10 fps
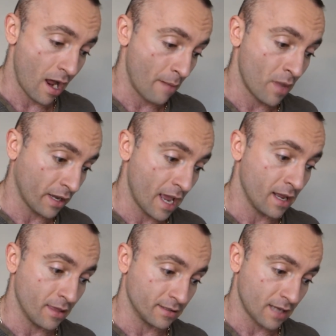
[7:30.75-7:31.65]
not
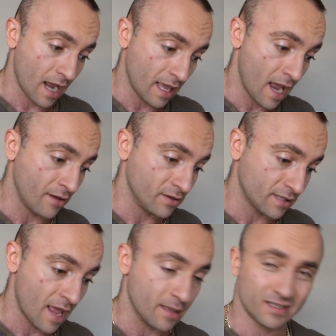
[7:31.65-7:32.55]
getting this, I can't
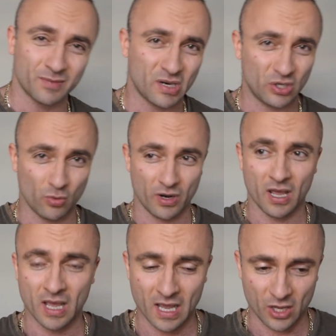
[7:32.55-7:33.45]
understand this, especially when
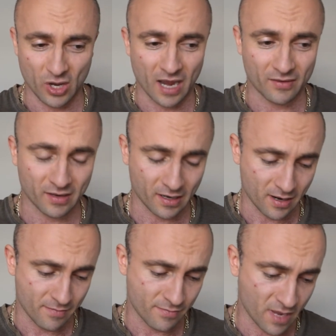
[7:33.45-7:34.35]
you got
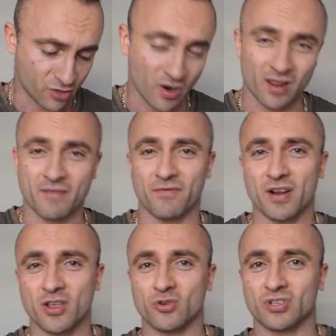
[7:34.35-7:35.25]
adrenaline
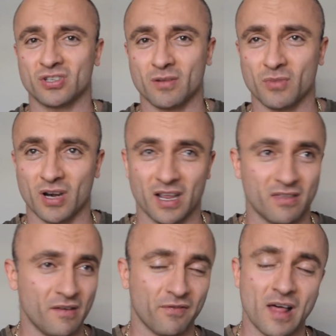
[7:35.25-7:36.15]
flooding your system, like
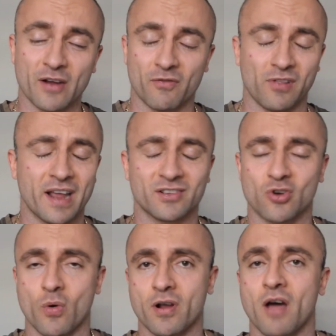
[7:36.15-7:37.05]
the fight or flight is
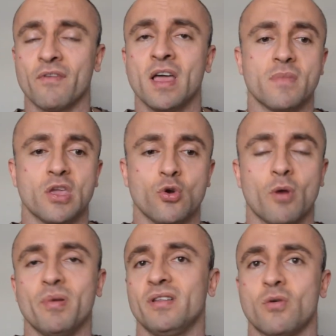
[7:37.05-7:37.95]
going off, your
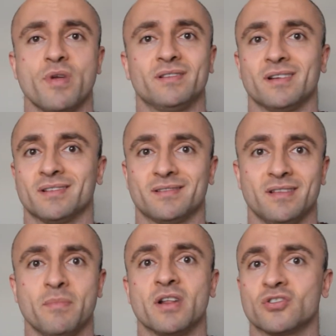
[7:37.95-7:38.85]
ability to reason is
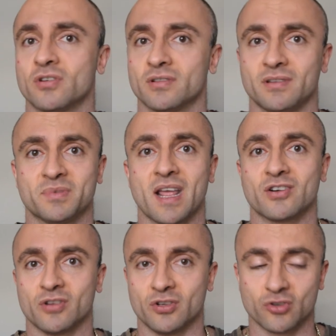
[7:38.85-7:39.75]
diminished
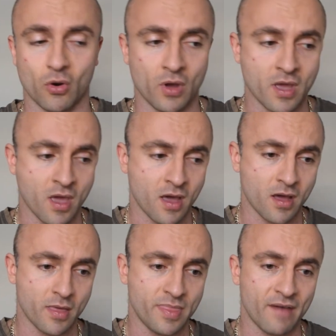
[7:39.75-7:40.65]
substantially. So
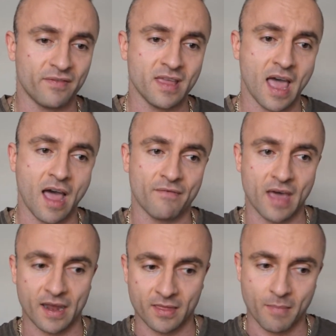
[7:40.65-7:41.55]
definitely have
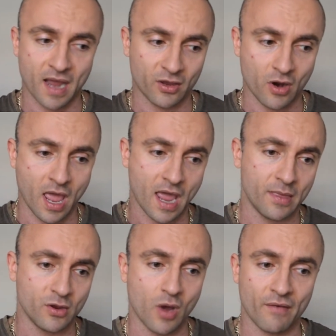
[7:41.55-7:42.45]
that in the back of your head,
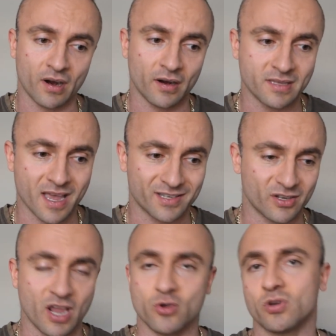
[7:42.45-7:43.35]
that you have another
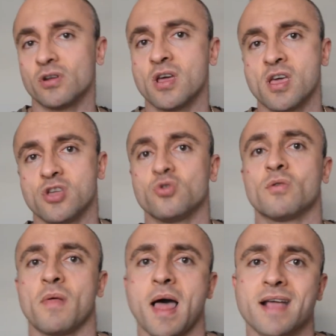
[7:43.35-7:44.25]
test and you can
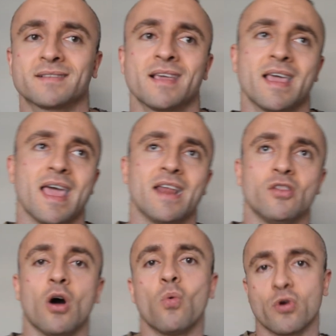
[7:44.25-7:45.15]
relax and
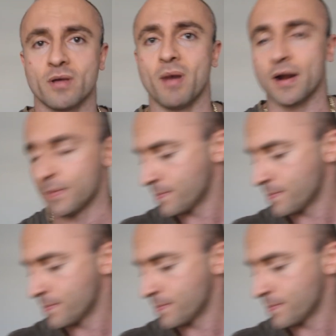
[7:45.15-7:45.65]
not worry about it.